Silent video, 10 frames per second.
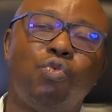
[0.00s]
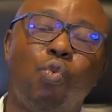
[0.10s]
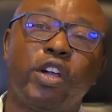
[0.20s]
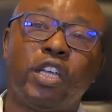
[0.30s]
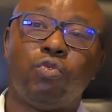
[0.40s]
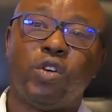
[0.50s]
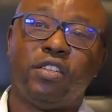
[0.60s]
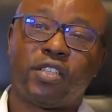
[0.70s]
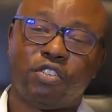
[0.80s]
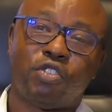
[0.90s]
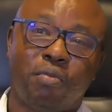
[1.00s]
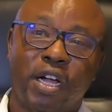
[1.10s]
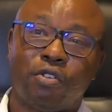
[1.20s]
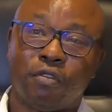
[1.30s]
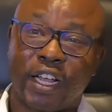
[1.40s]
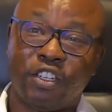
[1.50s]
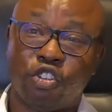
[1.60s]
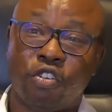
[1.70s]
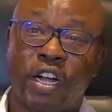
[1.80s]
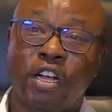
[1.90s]
working with the Central Bank of
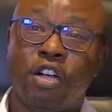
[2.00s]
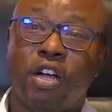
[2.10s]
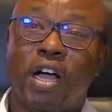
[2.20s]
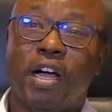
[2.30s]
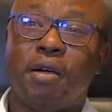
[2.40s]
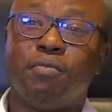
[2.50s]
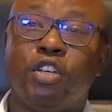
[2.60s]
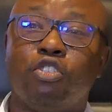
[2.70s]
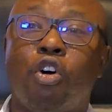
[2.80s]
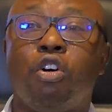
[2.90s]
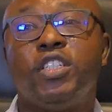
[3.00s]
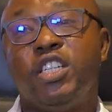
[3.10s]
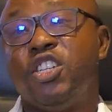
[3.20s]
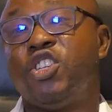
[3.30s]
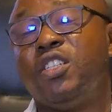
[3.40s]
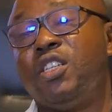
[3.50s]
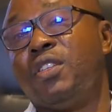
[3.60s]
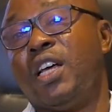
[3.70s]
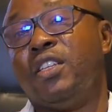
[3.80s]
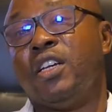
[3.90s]
Nigeria in all the initiatives
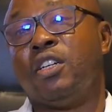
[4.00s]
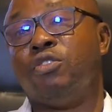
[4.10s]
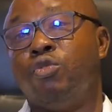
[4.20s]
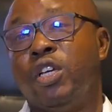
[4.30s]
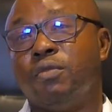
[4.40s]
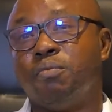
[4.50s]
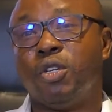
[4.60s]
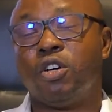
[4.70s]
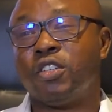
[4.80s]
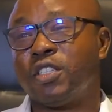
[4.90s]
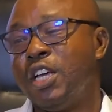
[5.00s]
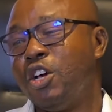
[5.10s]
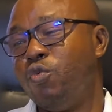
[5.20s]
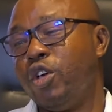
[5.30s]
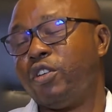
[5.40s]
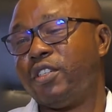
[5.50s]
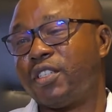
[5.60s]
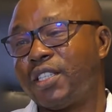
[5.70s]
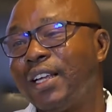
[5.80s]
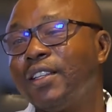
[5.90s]
that they are doing, because we
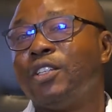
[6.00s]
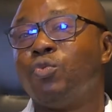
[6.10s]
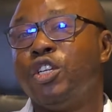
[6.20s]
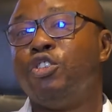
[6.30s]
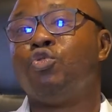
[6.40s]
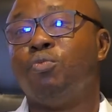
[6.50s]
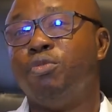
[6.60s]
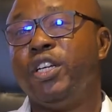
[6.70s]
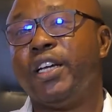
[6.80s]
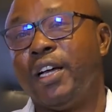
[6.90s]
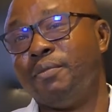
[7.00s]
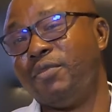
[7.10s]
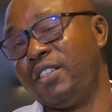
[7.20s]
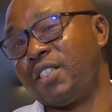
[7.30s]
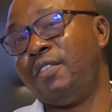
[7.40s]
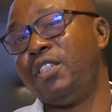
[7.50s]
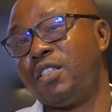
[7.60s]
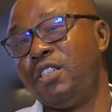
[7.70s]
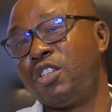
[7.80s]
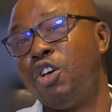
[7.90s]
understand that we need to bring the
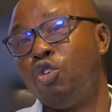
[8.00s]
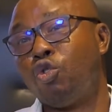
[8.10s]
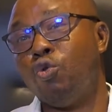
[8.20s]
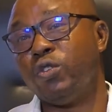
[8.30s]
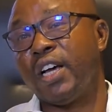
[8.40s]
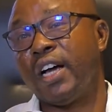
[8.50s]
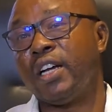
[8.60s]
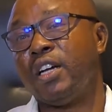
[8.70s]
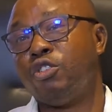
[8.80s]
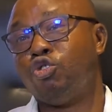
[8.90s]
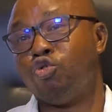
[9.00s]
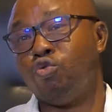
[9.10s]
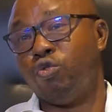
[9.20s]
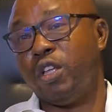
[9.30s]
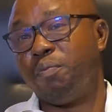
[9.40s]
services closer to the